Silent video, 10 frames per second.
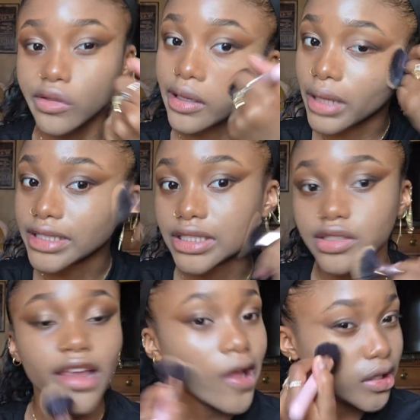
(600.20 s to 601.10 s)
like plastic
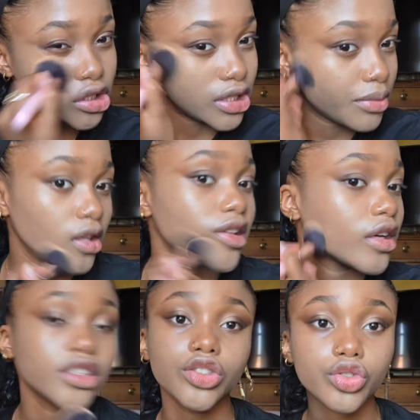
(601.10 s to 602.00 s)
stick, and I just dip it in there
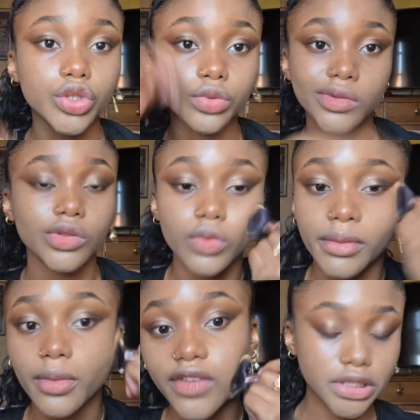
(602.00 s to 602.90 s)
and I just swipe
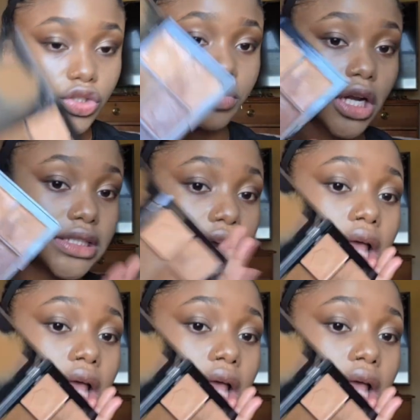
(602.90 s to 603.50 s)
it. I typically do cream products.